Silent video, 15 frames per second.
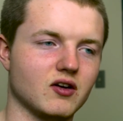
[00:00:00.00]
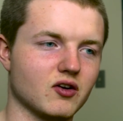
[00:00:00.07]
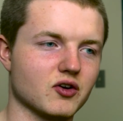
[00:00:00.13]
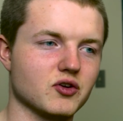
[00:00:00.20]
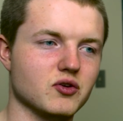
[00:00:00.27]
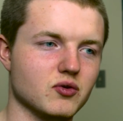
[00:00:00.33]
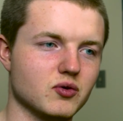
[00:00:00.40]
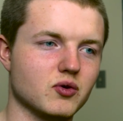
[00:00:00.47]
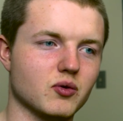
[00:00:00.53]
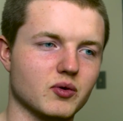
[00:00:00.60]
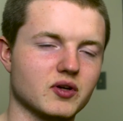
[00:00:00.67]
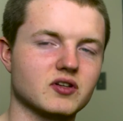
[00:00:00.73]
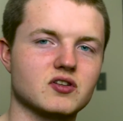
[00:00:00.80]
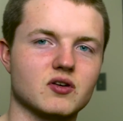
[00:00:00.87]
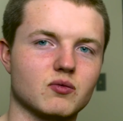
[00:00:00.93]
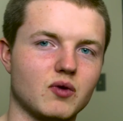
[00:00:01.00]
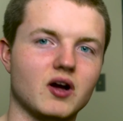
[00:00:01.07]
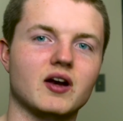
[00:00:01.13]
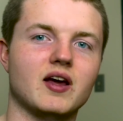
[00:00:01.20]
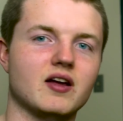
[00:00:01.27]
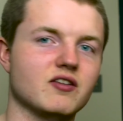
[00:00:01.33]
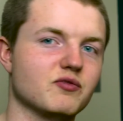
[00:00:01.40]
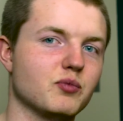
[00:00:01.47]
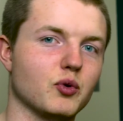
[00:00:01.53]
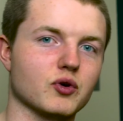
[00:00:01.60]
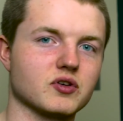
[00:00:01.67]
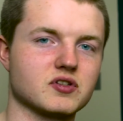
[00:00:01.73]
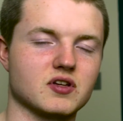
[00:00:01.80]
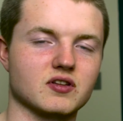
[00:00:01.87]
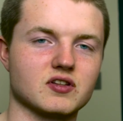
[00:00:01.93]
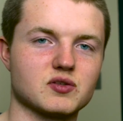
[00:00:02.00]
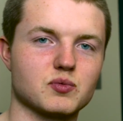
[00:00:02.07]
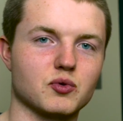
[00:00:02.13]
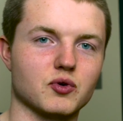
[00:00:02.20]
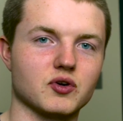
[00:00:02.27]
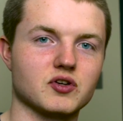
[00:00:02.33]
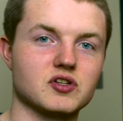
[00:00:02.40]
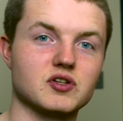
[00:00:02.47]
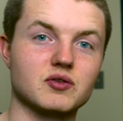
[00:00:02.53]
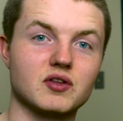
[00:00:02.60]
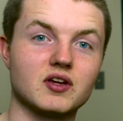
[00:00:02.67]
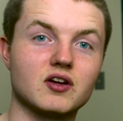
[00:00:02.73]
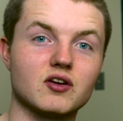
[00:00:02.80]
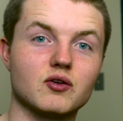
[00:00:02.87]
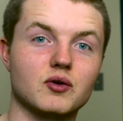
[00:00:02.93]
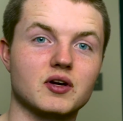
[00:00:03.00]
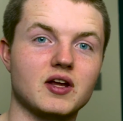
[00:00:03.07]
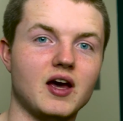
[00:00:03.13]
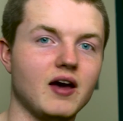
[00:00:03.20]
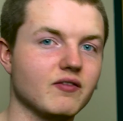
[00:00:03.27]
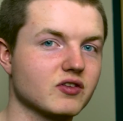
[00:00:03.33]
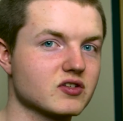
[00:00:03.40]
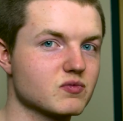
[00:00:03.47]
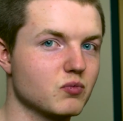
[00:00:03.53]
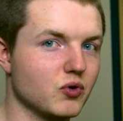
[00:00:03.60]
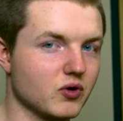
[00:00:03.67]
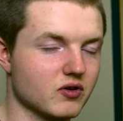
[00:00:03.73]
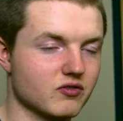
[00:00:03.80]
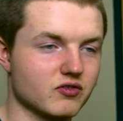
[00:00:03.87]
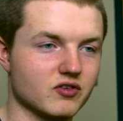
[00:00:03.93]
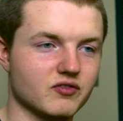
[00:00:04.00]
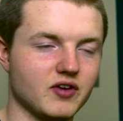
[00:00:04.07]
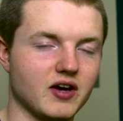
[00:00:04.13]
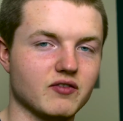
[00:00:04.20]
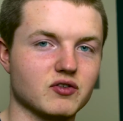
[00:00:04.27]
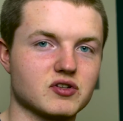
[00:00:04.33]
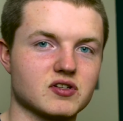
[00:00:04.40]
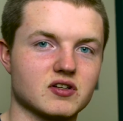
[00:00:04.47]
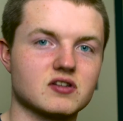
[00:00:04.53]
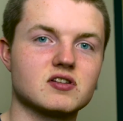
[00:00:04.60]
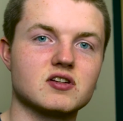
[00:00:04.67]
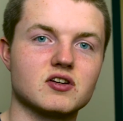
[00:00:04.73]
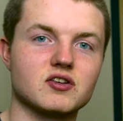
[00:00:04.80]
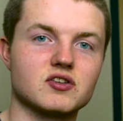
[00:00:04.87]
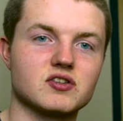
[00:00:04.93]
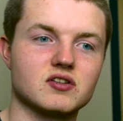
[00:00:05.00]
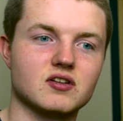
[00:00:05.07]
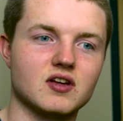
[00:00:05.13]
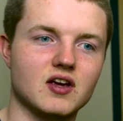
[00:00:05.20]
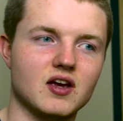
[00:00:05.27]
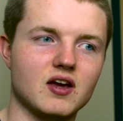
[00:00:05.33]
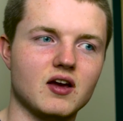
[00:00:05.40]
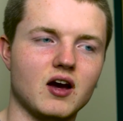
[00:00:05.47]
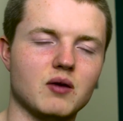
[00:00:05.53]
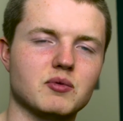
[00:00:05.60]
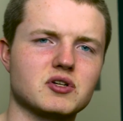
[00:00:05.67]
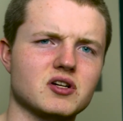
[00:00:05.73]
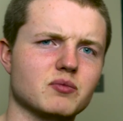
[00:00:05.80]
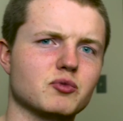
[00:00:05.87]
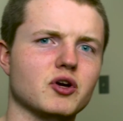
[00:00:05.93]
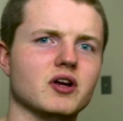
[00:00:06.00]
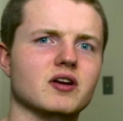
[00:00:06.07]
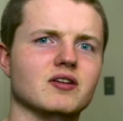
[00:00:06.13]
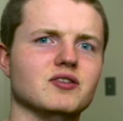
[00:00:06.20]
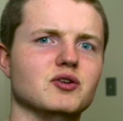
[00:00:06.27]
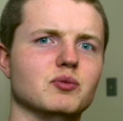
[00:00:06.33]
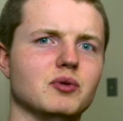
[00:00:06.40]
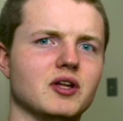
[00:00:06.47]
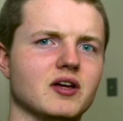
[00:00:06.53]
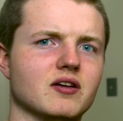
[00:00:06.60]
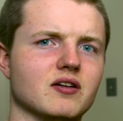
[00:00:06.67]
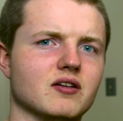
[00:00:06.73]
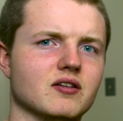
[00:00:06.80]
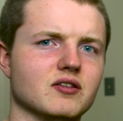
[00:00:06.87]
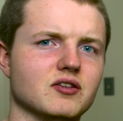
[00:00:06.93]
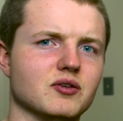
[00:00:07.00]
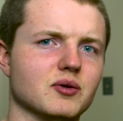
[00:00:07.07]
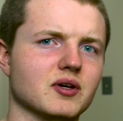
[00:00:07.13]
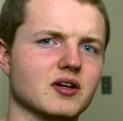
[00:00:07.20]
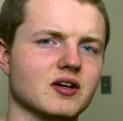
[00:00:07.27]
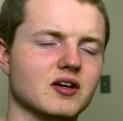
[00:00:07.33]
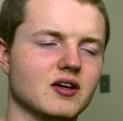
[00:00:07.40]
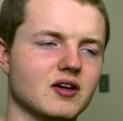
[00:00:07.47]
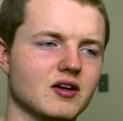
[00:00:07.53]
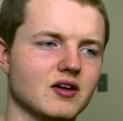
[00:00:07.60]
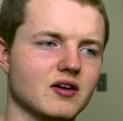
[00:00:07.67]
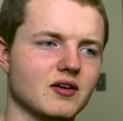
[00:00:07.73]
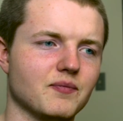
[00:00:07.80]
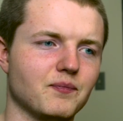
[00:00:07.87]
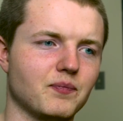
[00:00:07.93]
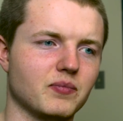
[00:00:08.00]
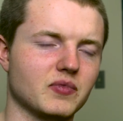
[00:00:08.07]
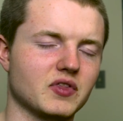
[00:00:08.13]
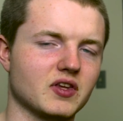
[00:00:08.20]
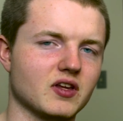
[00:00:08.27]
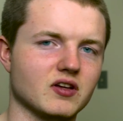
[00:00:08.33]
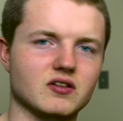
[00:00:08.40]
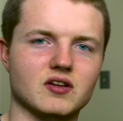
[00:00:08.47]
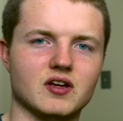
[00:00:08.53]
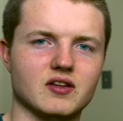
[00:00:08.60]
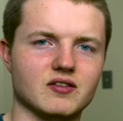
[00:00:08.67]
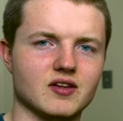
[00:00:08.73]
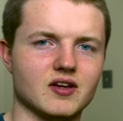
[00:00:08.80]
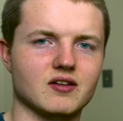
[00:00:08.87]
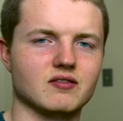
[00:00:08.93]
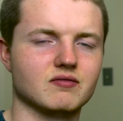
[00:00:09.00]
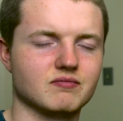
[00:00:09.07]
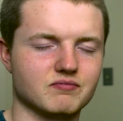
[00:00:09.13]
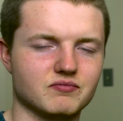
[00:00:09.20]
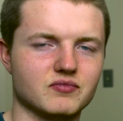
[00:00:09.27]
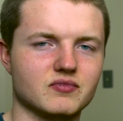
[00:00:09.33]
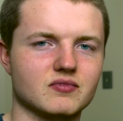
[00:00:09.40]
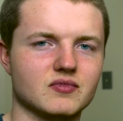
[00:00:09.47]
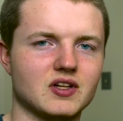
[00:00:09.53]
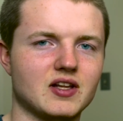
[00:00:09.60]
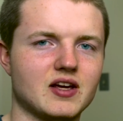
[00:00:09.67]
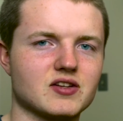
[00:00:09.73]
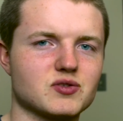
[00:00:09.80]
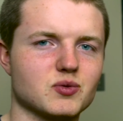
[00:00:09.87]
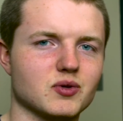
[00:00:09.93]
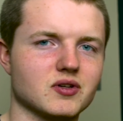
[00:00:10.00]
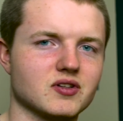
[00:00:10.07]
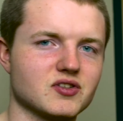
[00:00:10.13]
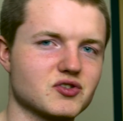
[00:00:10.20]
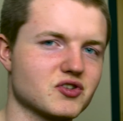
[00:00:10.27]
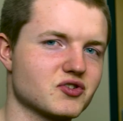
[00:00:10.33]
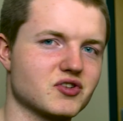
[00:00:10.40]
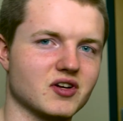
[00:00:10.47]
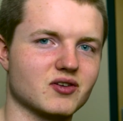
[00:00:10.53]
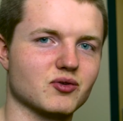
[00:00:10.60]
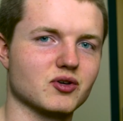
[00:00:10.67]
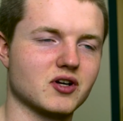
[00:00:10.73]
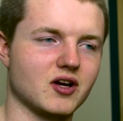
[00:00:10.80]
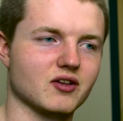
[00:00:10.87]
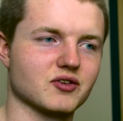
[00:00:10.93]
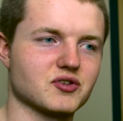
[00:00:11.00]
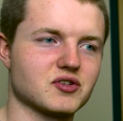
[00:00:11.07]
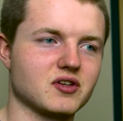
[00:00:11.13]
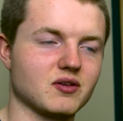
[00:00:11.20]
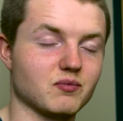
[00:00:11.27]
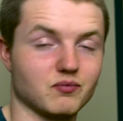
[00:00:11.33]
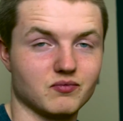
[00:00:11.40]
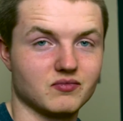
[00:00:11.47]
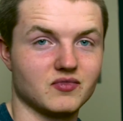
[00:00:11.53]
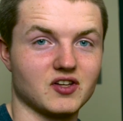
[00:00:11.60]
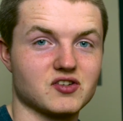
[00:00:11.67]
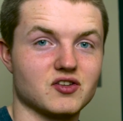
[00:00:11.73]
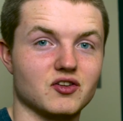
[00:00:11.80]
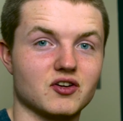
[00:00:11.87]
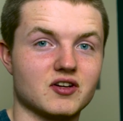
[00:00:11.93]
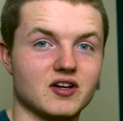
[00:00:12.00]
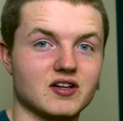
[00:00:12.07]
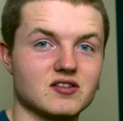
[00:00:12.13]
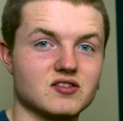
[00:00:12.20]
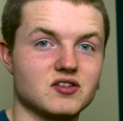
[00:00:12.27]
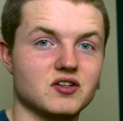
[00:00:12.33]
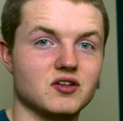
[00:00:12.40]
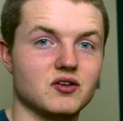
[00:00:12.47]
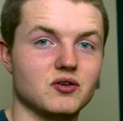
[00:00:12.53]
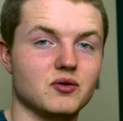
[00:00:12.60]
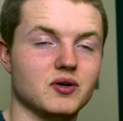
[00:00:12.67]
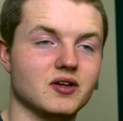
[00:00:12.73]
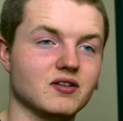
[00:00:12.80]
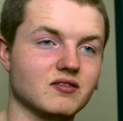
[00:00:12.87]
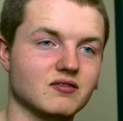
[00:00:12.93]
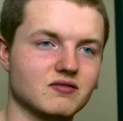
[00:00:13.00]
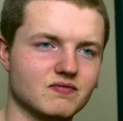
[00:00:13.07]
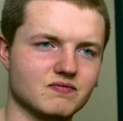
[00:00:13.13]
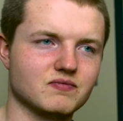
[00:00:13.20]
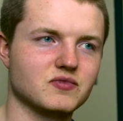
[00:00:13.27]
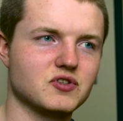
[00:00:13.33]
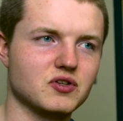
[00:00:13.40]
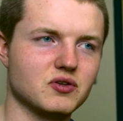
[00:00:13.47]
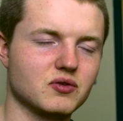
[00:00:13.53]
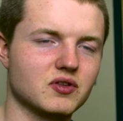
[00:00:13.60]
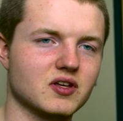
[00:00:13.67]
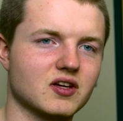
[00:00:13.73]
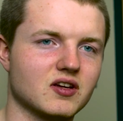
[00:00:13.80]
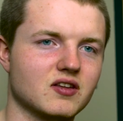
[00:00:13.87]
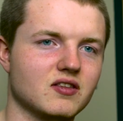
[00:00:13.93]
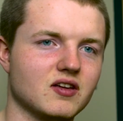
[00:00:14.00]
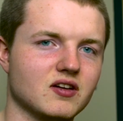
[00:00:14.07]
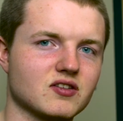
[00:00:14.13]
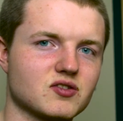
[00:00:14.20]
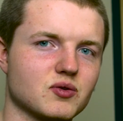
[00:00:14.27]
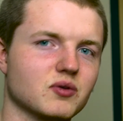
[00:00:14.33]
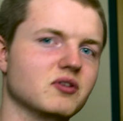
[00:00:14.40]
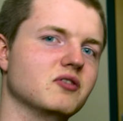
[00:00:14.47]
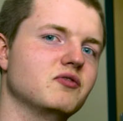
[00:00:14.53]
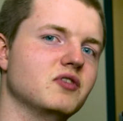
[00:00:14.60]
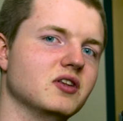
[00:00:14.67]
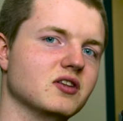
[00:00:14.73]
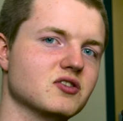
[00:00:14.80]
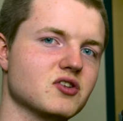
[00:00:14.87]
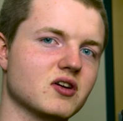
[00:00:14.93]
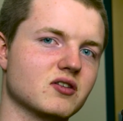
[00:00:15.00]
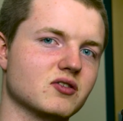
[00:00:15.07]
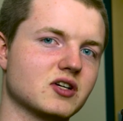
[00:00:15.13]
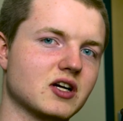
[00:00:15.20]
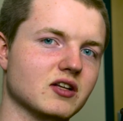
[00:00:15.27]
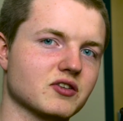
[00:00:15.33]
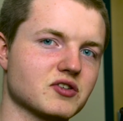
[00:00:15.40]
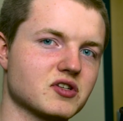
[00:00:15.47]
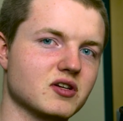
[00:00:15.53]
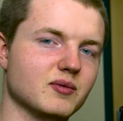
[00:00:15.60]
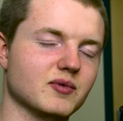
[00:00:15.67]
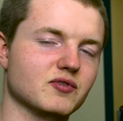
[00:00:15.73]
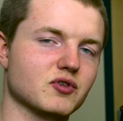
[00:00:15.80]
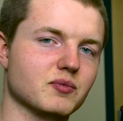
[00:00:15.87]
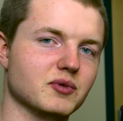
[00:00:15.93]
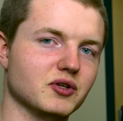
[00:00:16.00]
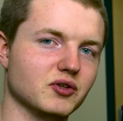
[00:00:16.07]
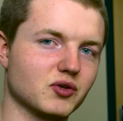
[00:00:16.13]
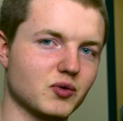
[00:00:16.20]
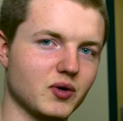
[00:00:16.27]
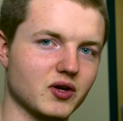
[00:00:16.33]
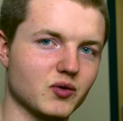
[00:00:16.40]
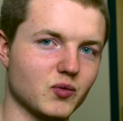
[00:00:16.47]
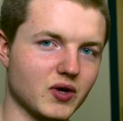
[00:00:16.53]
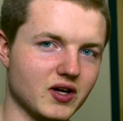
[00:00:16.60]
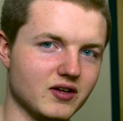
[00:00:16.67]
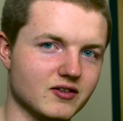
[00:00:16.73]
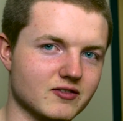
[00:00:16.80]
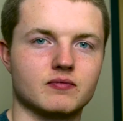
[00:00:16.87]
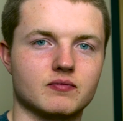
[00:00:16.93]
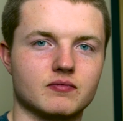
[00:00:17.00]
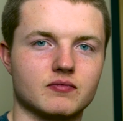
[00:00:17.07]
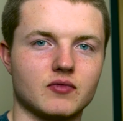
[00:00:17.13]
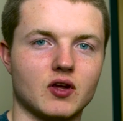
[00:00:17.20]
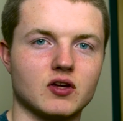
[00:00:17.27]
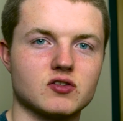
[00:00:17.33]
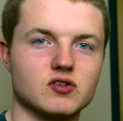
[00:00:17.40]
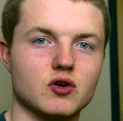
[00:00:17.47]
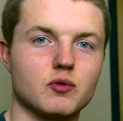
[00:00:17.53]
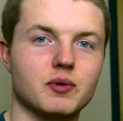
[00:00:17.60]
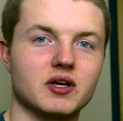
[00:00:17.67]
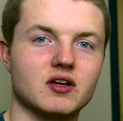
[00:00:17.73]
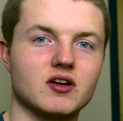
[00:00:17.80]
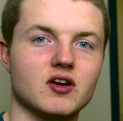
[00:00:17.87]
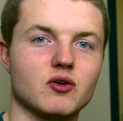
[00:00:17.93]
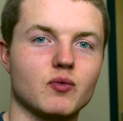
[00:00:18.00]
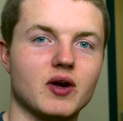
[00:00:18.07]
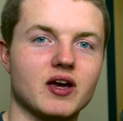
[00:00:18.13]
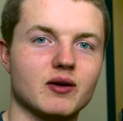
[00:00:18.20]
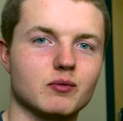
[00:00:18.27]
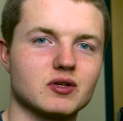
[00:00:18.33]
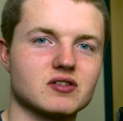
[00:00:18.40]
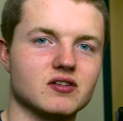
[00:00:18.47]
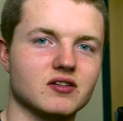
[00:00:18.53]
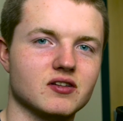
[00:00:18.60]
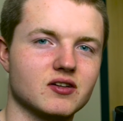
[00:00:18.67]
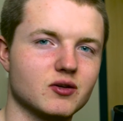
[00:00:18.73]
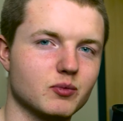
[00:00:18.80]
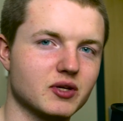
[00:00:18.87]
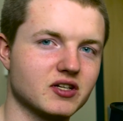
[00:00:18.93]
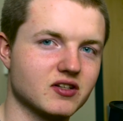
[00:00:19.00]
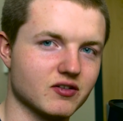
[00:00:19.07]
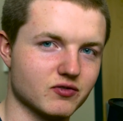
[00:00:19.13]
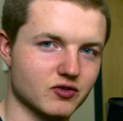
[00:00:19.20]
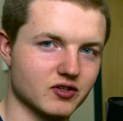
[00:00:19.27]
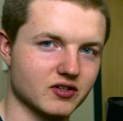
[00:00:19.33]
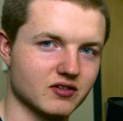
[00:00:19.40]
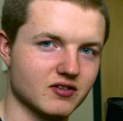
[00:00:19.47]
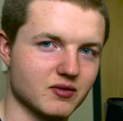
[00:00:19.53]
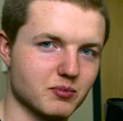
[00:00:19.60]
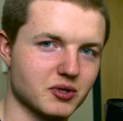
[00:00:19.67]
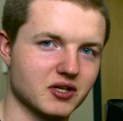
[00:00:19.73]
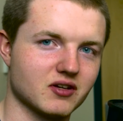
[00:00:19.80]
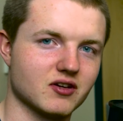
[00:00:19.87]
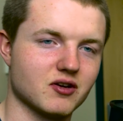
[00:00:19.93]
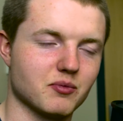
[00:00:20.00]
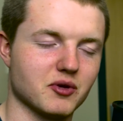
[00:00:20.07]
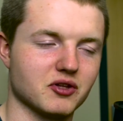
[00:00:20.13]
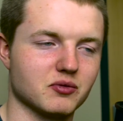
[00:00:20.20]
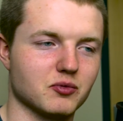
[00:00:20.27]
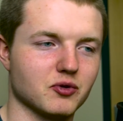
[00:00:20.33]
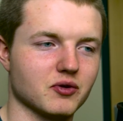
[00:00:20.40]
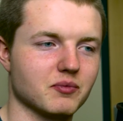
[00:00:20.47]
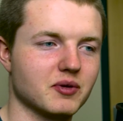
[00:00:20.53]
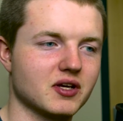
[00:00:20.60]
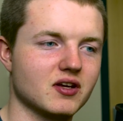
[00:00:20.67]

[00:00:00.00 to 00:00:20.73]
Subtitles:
Are you going to run out of ports on this board? Do you think you're going to have this board for 5 or 6 years? And how much upgrading do you plan on doing? And then the last one is just general color scheme. Does it look nice to you? And do you think that it's going to fit the general color scheme of your build quite well? So picking your RAM is a little bit different than picking your motherboard.